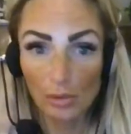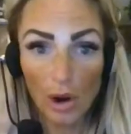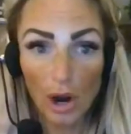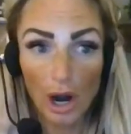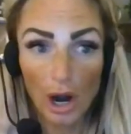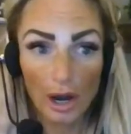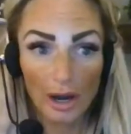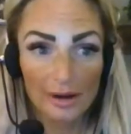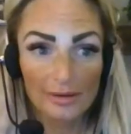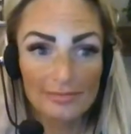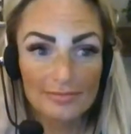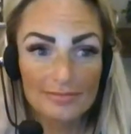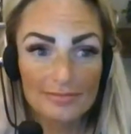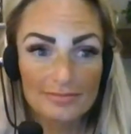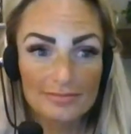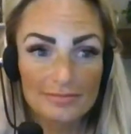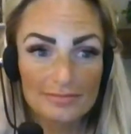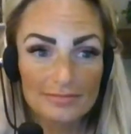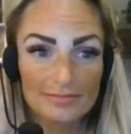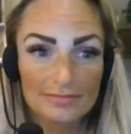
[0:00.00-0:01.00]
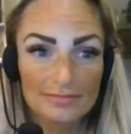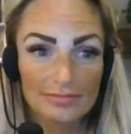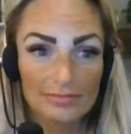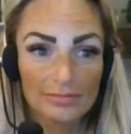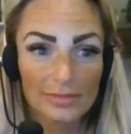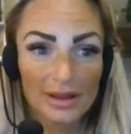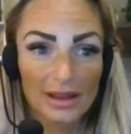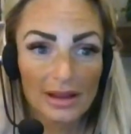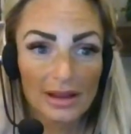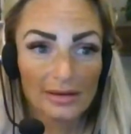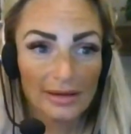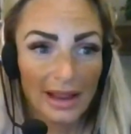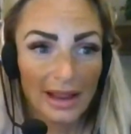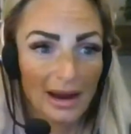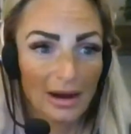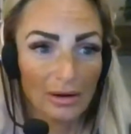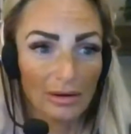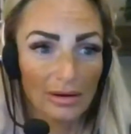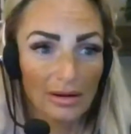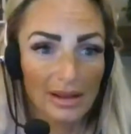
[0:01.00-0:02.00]
you are.
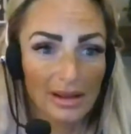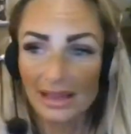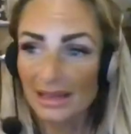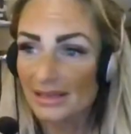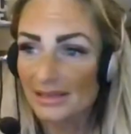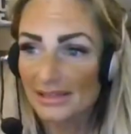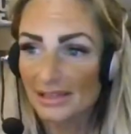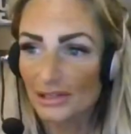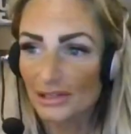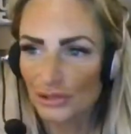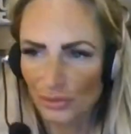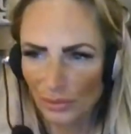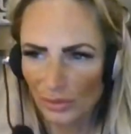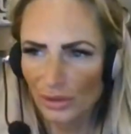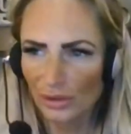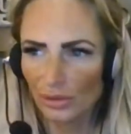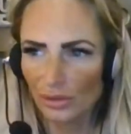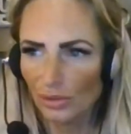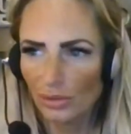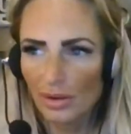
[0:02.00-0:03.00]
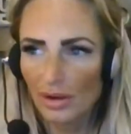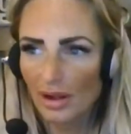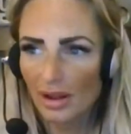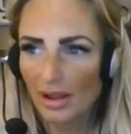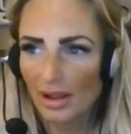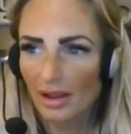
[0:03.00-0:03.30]
Now, is it true